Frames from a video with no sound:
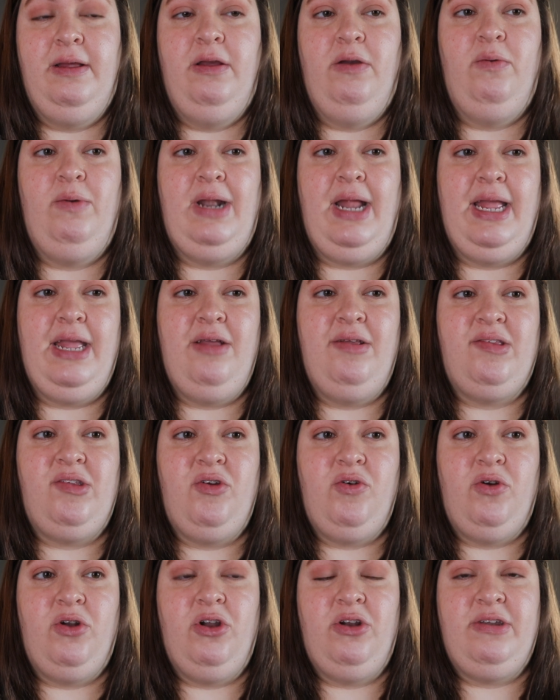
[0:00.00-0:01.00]
when I used
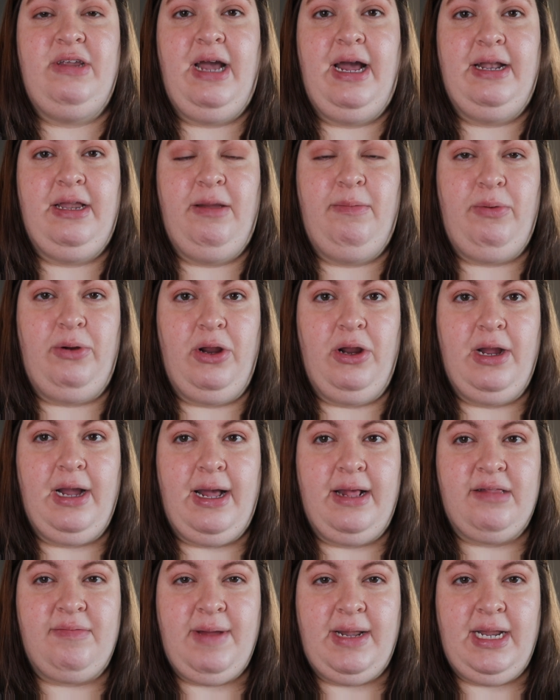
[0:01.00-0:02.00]
to order Tanya Burr
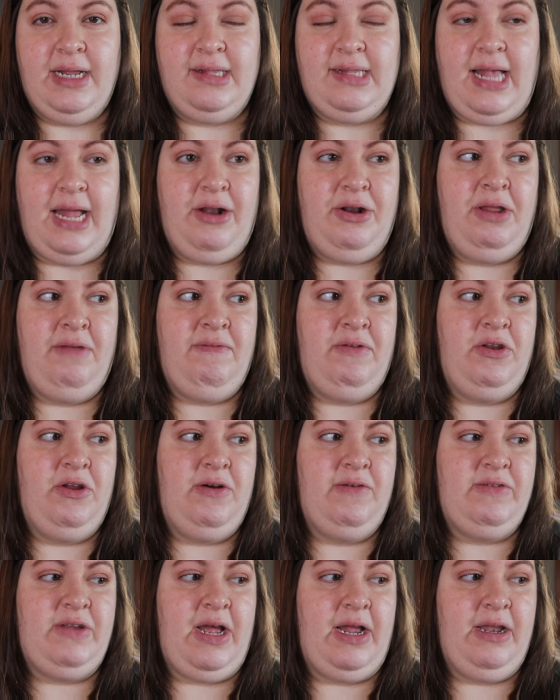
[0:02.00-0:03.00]
Cosmetics, I don't even
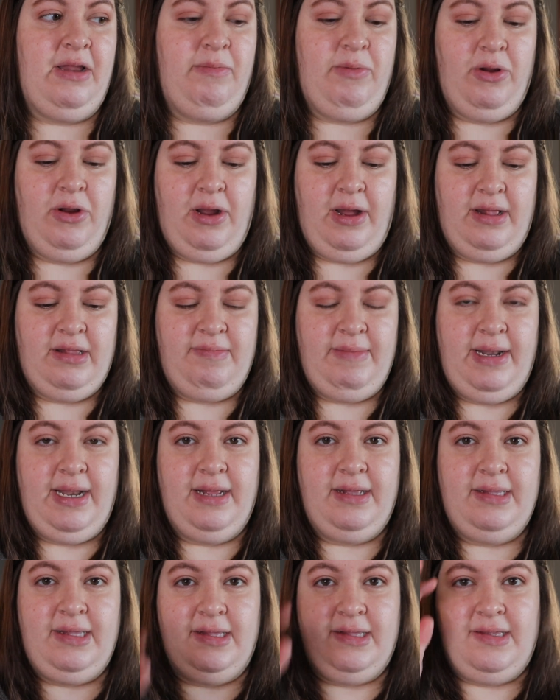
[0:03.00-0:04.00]
know if Tanya Burr
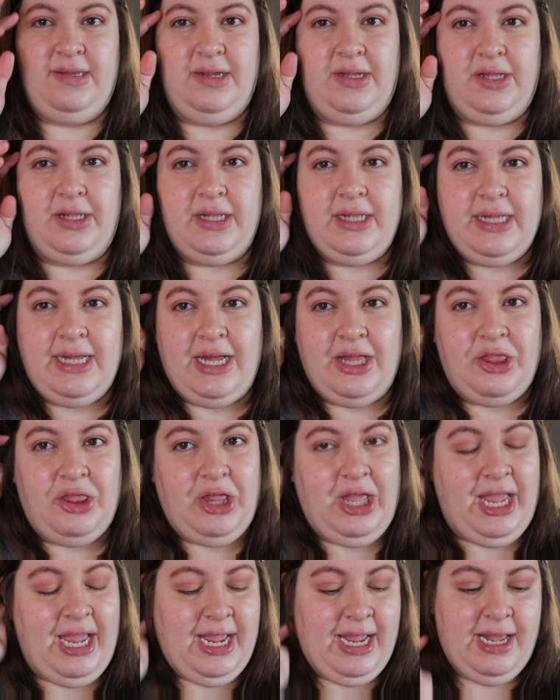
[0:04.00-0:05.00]
Cosmetics is still a
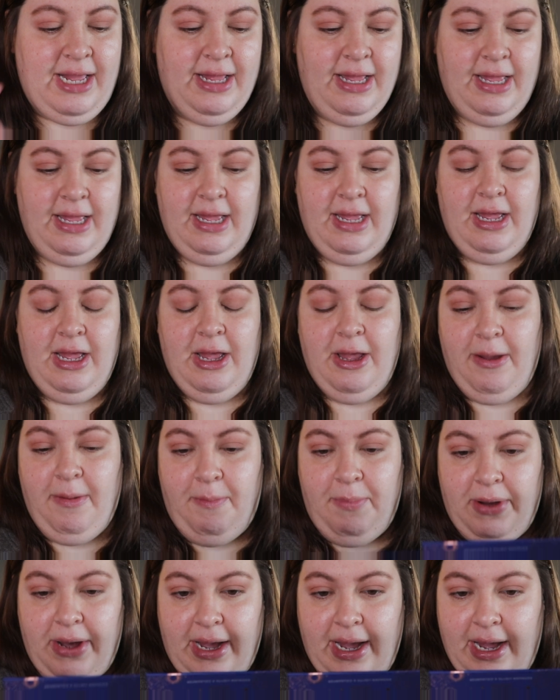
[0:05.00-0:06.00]
thing,
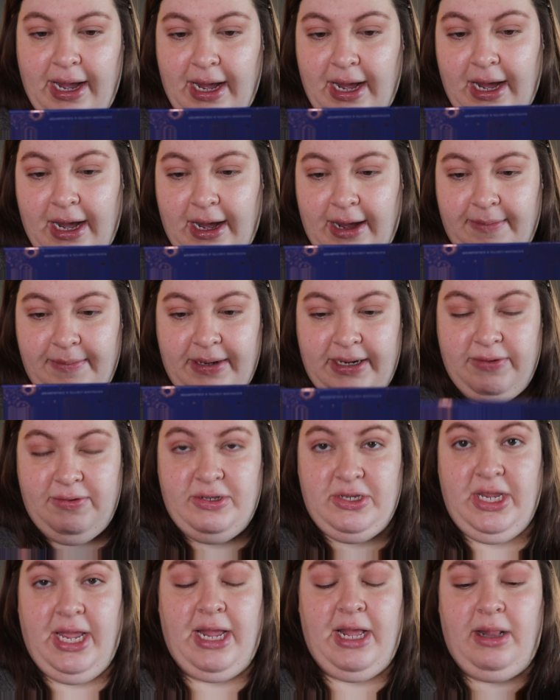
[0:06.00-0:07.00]
but it
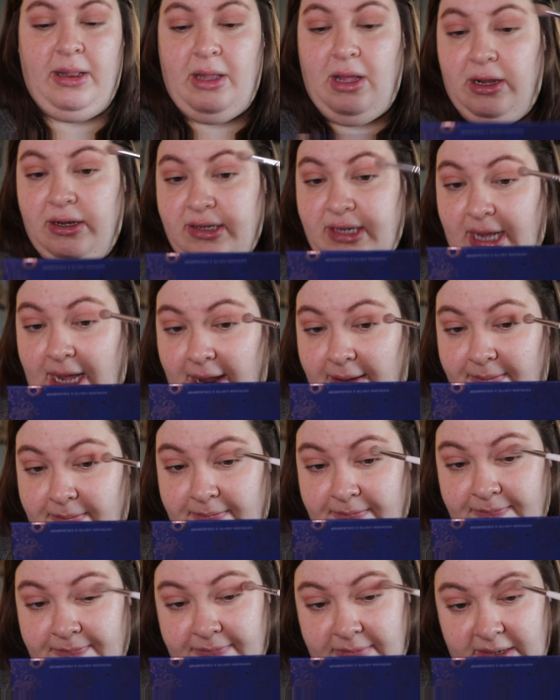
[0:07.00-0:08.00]
would take a long
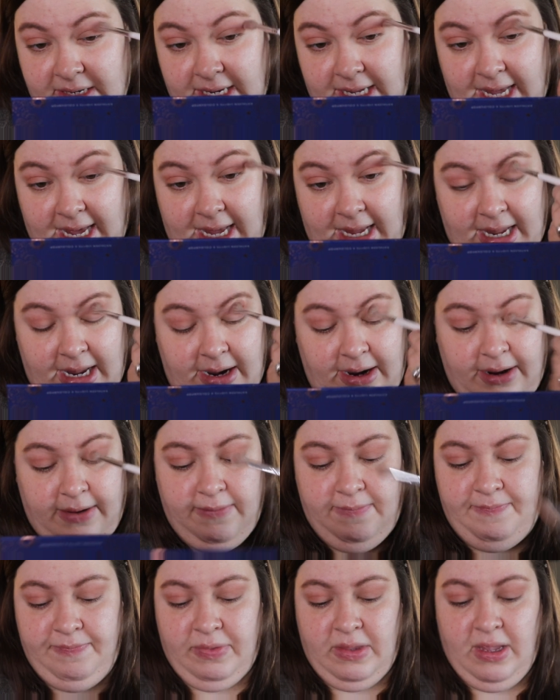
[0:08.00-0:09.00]
time to get here.